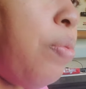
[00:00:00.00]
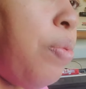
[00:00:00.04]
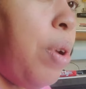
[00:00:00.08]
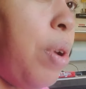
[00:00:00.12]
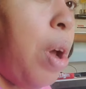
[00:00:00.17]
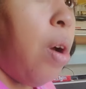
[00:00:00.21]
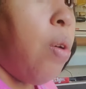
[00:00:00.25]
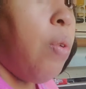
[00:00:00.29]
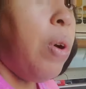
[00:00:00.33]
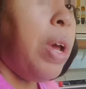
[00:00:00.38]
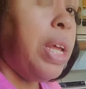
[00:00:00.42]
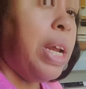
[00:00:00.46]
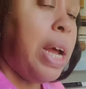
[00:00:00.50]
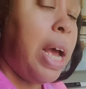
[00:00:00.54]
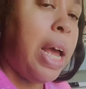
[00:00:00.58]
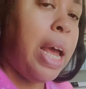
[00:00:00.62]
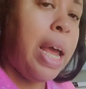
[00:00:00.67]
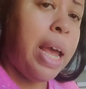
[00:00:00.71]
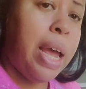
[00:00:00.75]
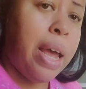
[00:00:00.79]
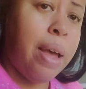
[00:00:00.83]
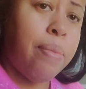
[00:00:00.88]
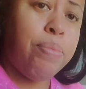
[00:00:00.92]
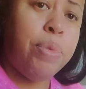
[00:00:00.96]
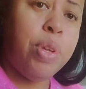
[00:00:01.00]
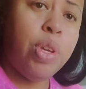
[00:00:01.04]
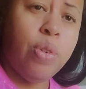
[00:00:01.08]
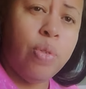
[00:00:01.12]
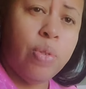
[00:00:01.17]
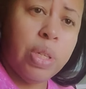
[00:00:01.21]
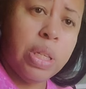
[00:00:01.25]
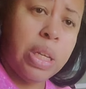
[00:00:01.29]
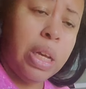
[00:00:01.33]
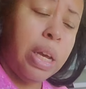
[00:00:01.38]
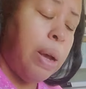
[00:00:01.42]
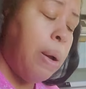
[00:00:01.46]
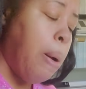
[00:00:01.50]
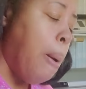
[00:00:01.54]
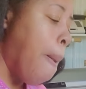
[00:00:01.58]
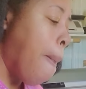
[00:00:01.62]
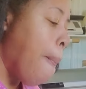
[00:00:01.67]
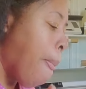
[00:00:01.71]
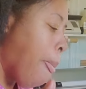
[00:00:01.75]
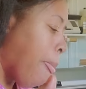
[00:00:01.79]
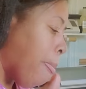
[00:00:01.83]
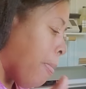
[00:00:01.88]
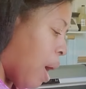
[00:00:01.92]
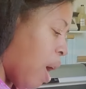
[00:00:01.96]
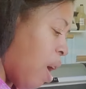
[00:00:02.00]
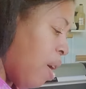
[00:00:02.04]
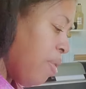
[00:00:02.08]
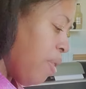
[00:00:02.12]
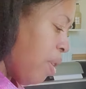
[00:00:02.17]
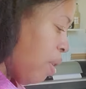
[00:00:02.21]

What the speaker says: know, and I am using, on their